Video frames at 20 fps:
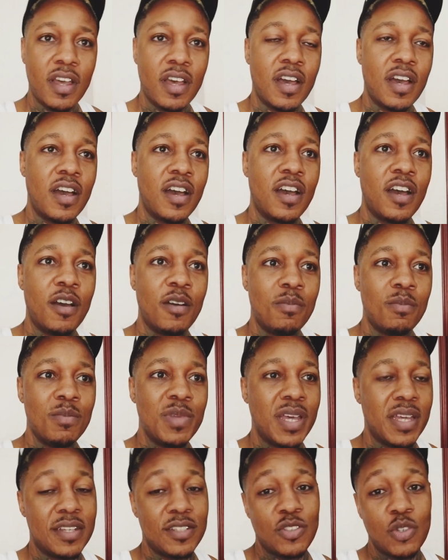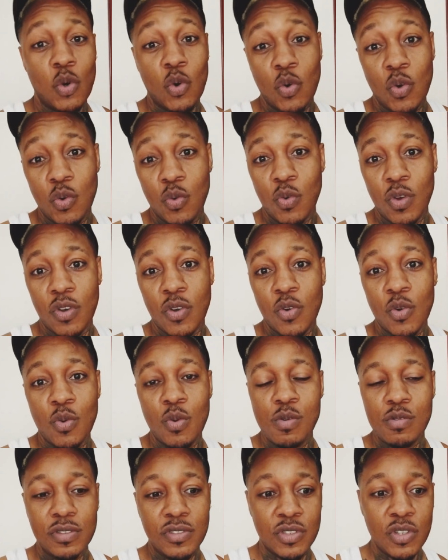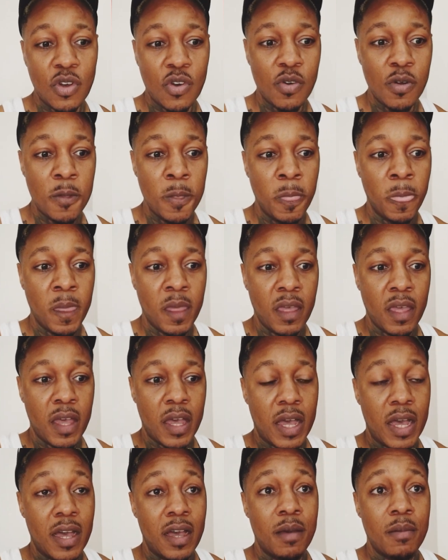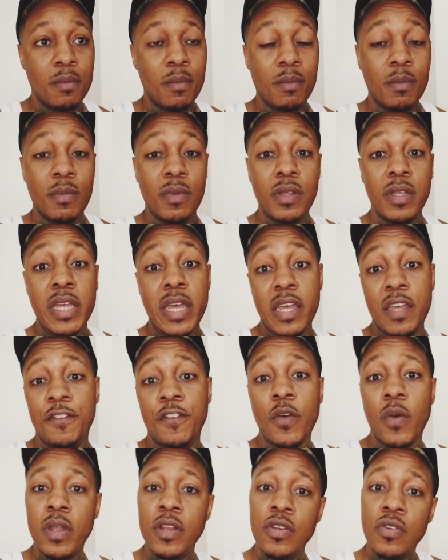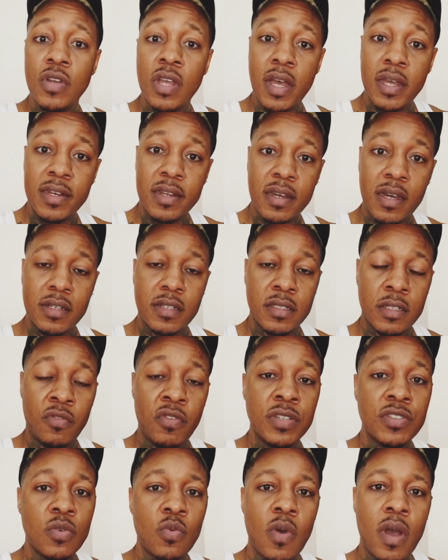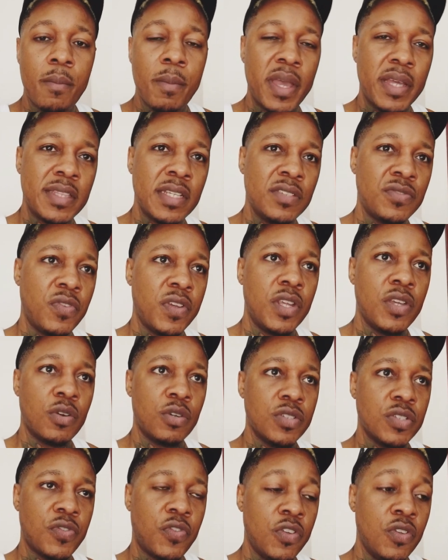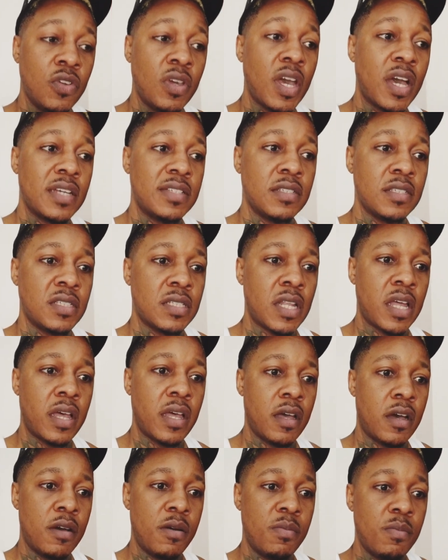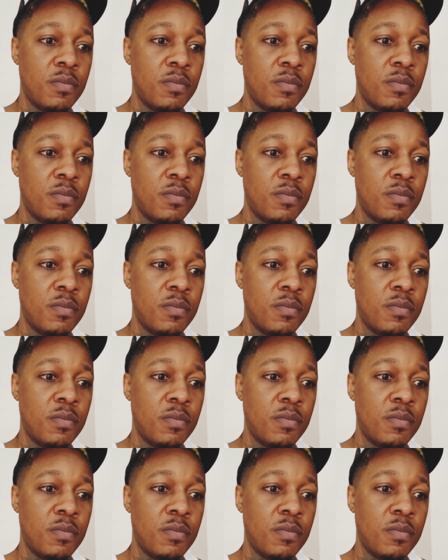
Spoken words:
So we're cool. So if you're in Uganda, the reason why I make these videos for you guys is that